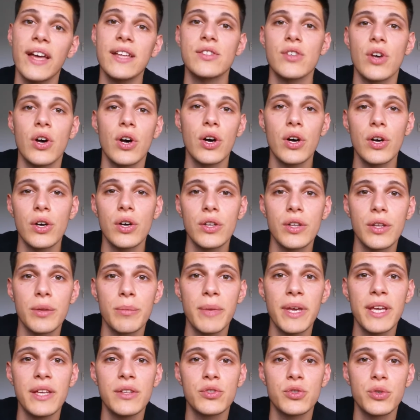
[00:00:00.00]
that's all the
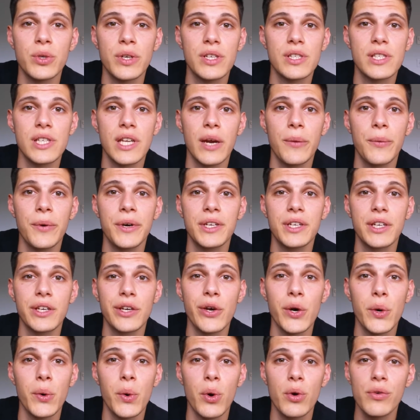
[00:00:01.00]
main tricks that I wanted to
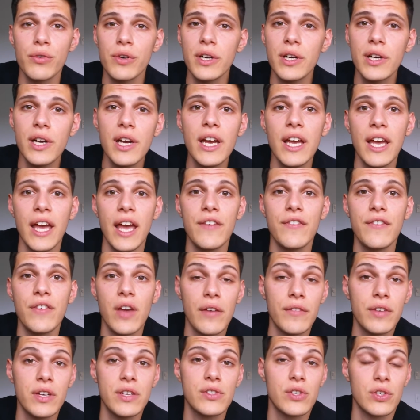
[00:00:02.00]
go over. If you
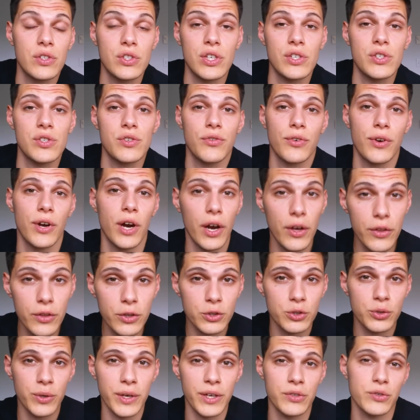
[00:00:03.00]
have any suggestions for other
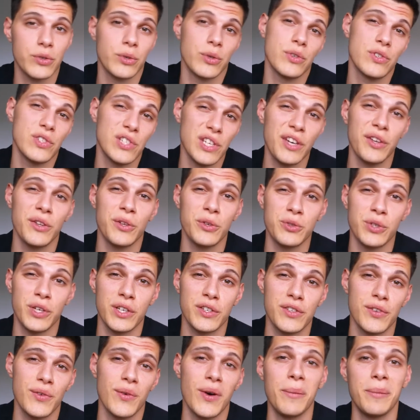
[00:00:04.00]
tricks, or you see other
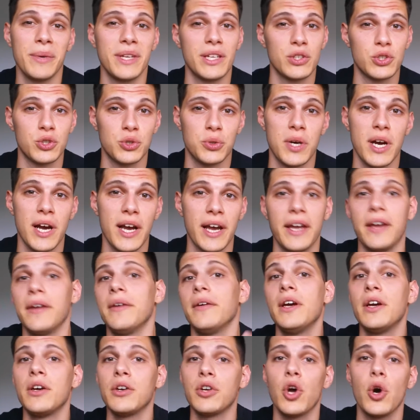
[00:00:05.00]
tricks you want me to try,
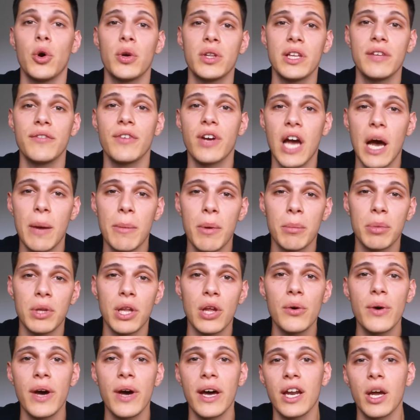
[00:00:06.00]
go and leave a comment
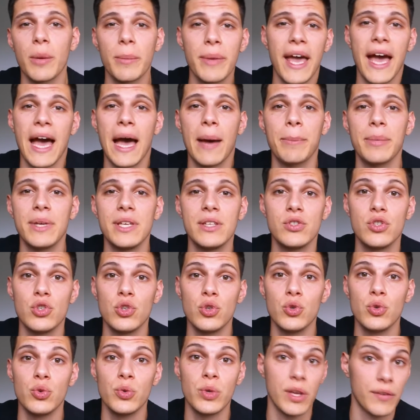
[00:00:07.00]
below and I'll be happy to
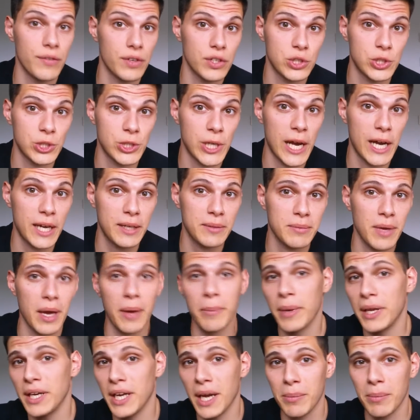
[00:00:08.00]
give it a shot.
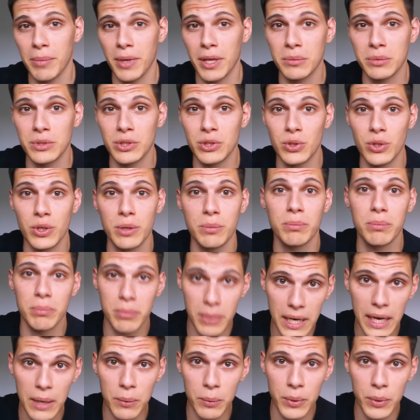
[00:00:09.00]
I may not be able to do it, but